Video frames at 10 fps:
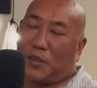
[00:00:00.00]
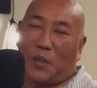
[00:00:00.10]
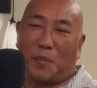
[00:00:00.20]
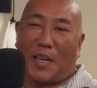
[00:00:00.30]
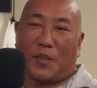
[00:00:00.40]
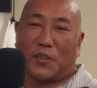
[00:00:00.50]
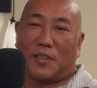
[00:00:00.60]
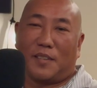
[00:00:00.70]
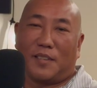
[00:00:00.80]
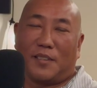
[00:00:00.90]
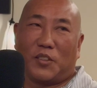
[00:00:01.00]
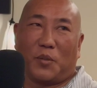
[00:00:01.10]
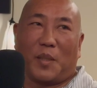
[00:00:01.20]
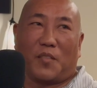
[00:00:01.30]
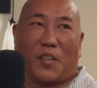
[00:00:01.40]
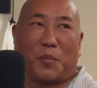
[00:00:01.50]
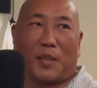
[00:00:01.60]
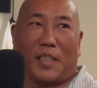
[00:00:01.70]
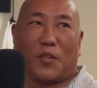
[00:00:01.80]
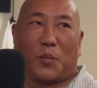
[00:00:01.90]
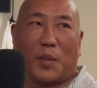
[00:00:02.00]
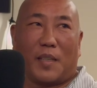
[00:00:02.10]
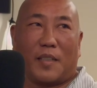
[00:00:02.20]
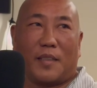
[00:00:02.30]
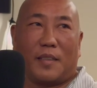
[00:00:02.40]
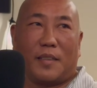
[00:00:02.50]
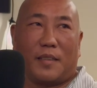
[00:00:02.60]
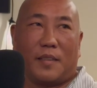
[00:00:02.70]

all that matters. She'll make fun of me later about it.